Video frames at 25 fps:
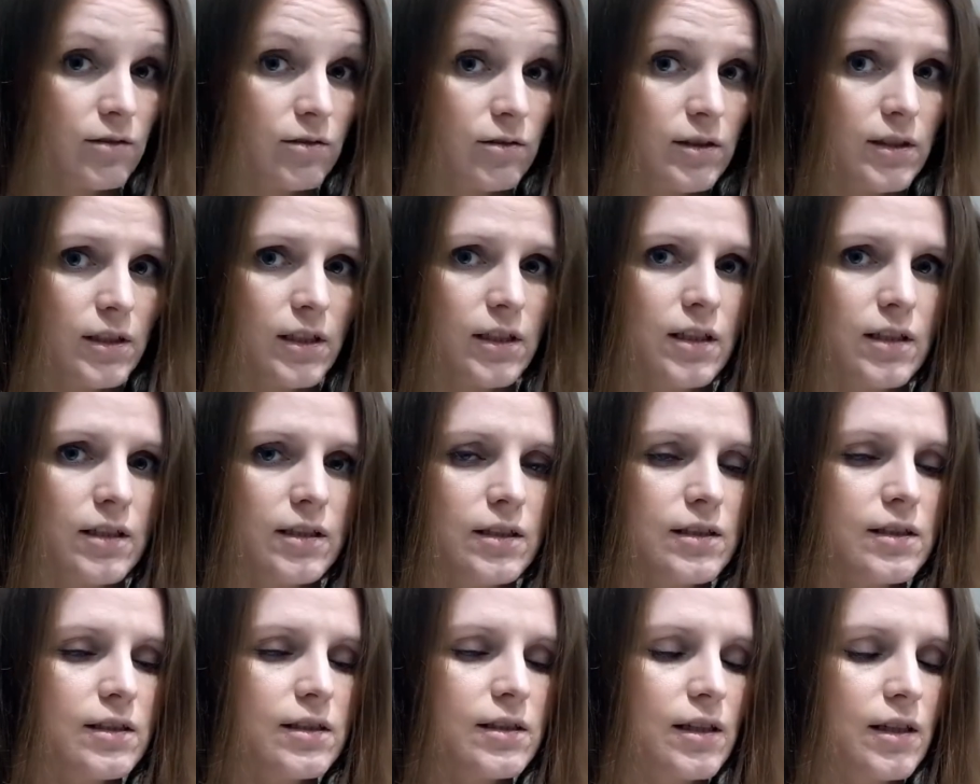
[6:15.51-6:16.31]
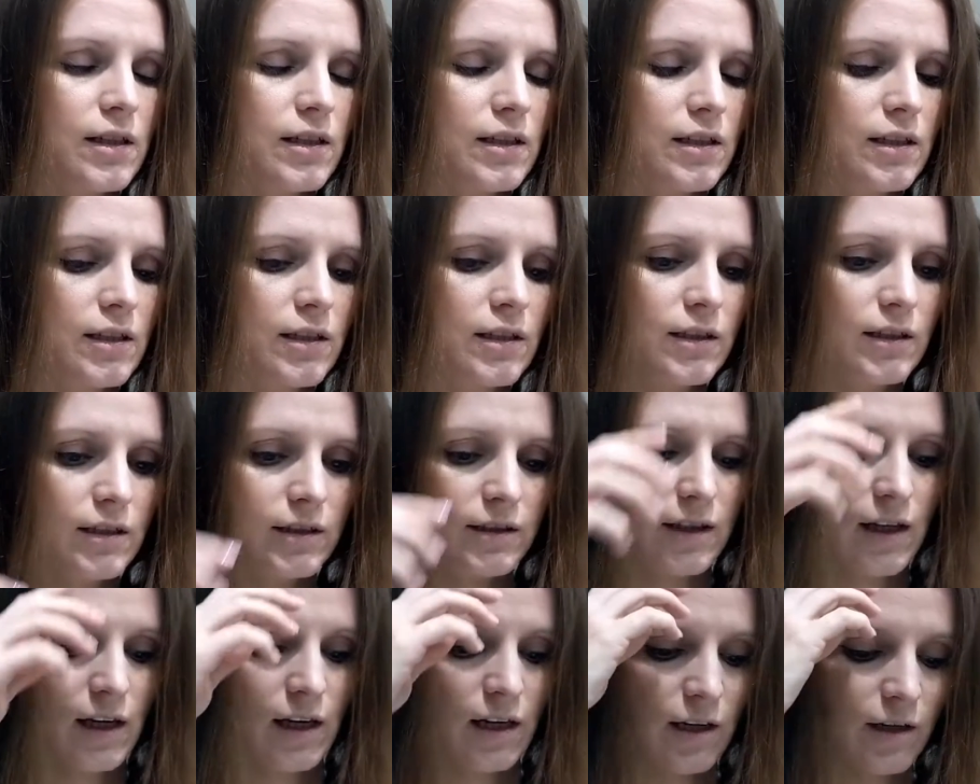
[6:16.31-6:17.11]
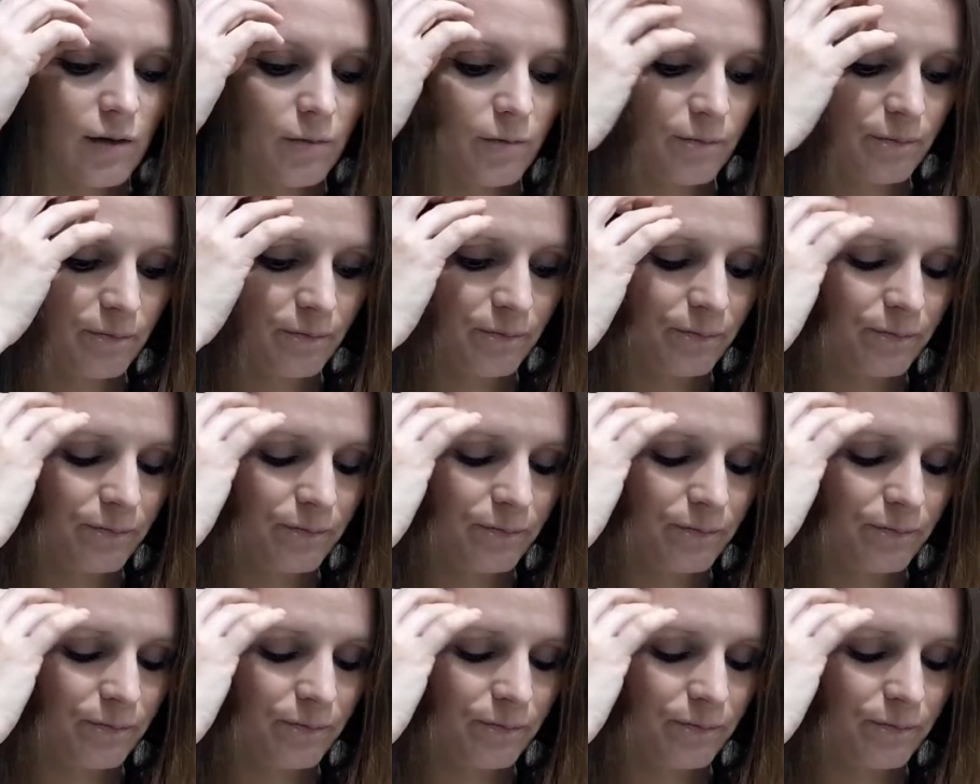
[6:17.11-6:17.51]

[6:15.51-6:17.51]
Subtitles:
in the time